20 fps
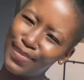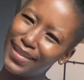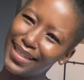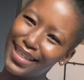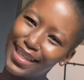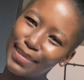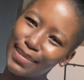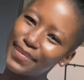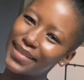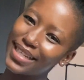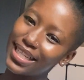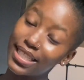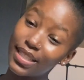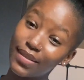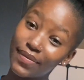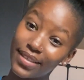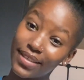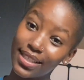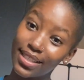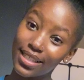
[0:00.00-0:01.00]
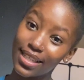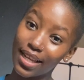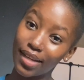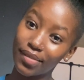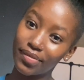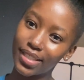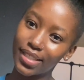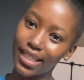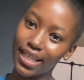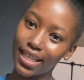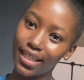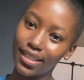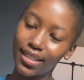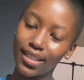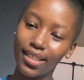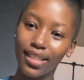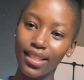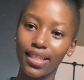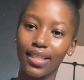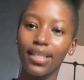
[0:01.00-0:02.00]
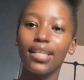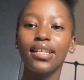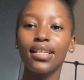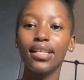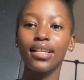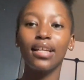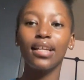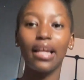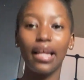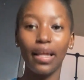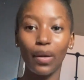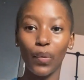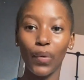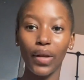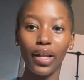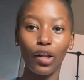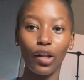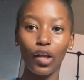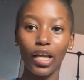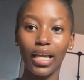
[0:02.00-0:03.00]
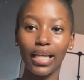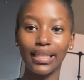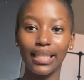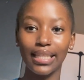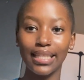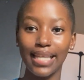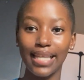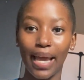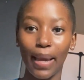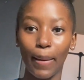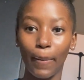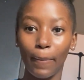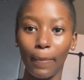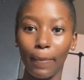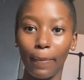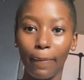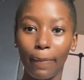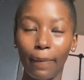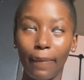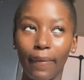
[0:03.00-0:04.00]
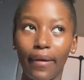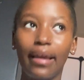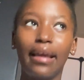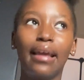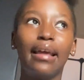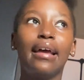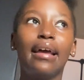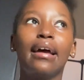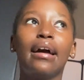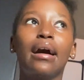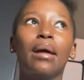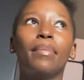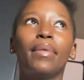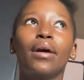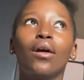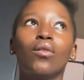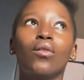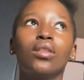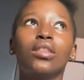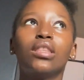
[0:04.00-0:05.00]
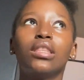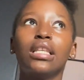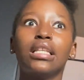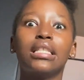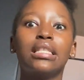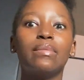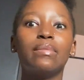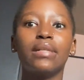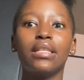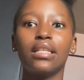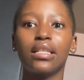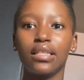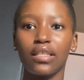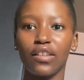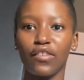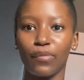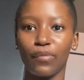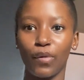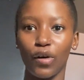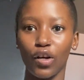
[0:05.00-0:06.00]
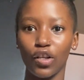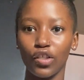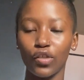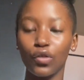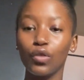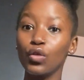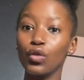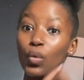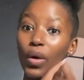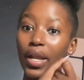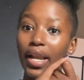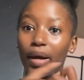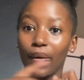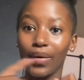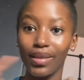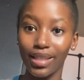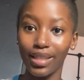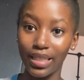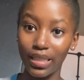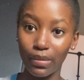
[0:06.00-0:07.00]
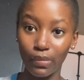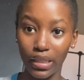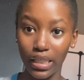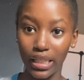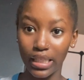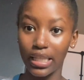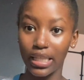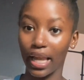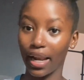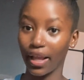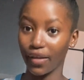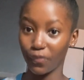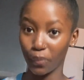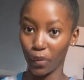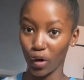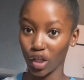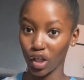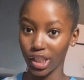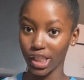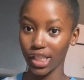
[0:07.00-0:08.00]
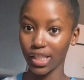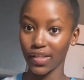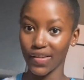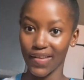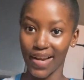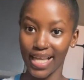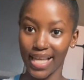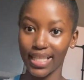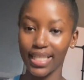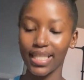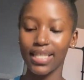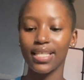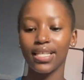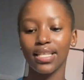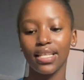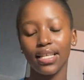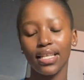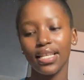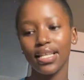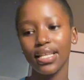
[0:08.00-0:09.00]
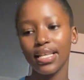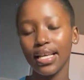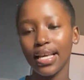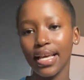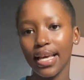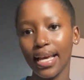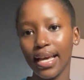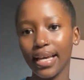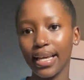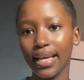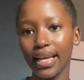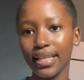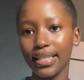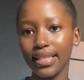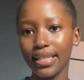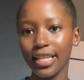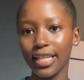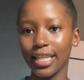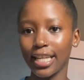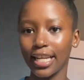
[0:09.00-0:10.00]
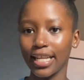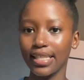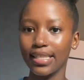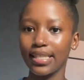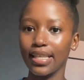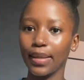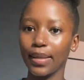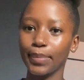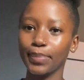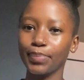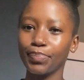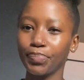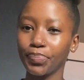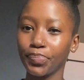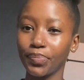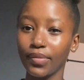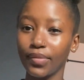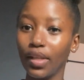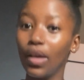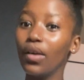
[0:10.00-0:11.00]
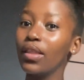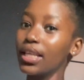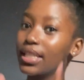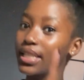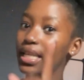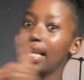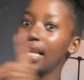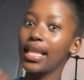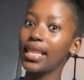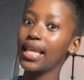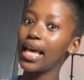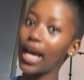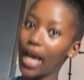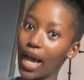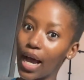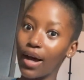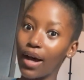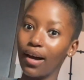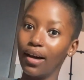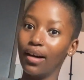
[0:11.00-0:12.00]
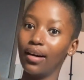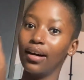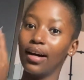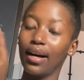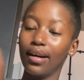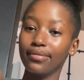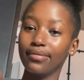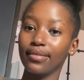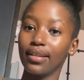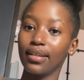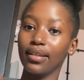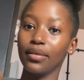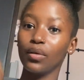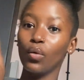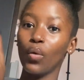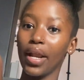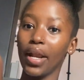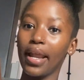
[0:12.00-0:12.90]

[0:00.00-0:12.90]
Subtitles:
I'm writing first draft, ne? And when I look at the time, about 30 minutes have passed. So it's 1 hour 30 minutes that have passed, right? I start writing. Now there's another 1